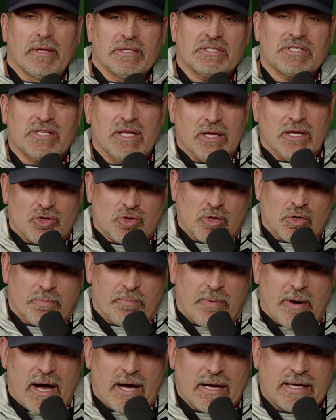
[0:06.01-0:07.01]
Stinkin Truth
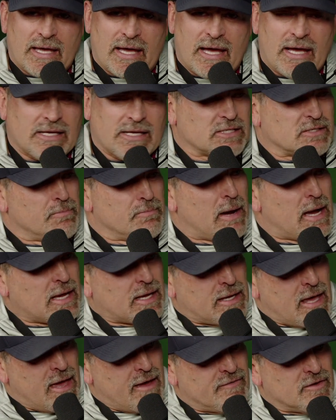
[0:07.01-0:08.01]
Podcast.
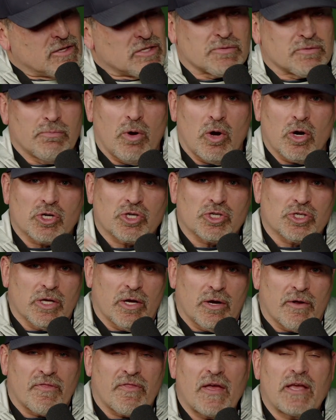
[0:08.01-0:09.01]
Mike Evans, Mark
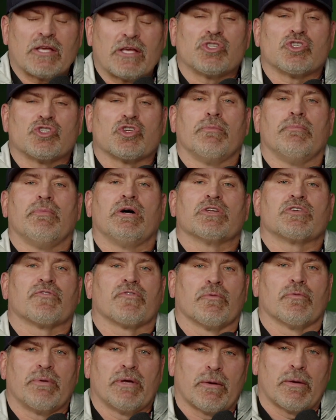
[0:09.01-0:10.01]
Schlereth, thank you so much
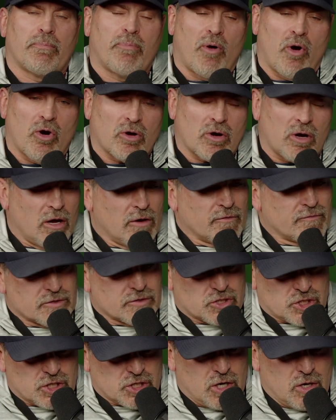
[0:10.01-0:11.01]
for being a part of the
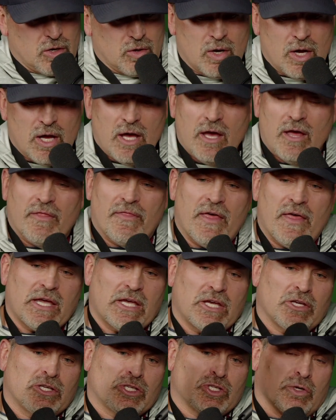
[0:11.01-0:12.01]
show.
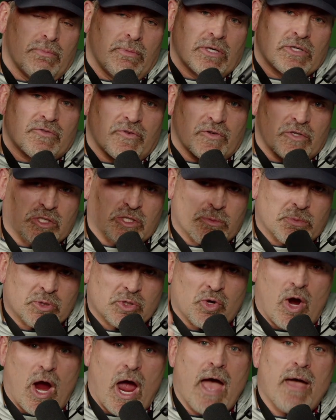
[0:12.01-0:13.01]
Thank you so much for
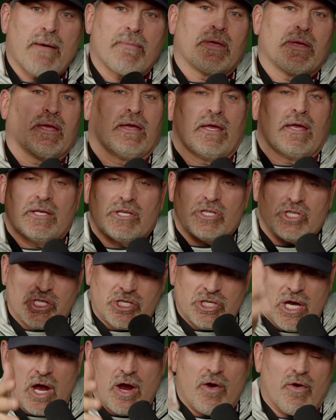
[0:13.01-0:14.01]
subscribing and
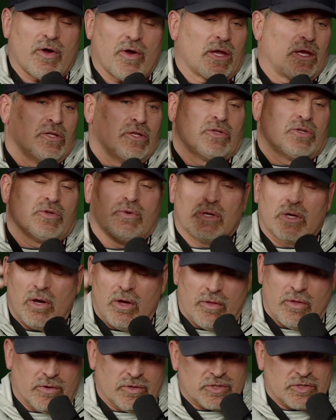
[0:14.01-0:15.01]
sharing and doing
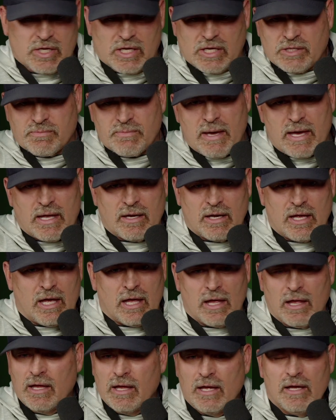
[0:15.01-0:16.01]
all those things, man.
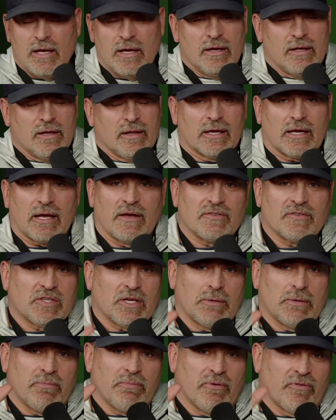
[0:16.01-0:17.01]
Like I've
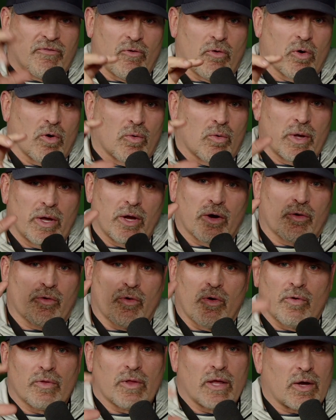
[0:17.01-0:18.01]
said before, we are
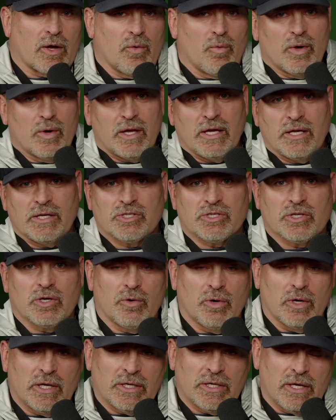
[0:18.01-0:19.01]
growing like a weed,
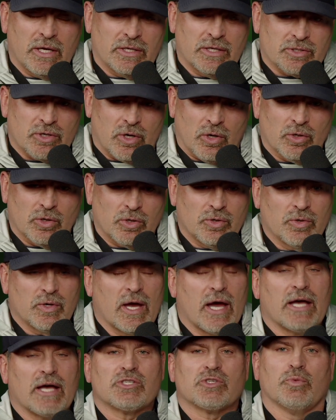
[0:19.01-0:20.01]
so it's all you
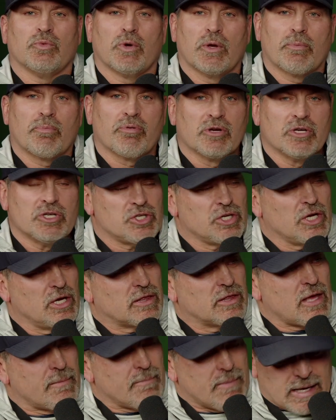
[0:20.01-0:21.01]
guys, so we appreciate
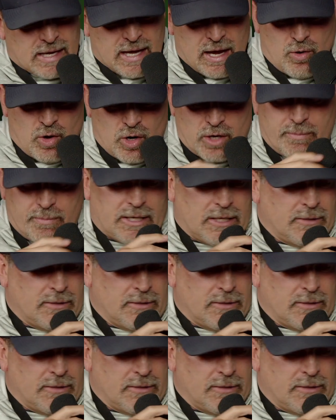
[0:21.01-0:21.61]
that. Mike, how are you, buddy?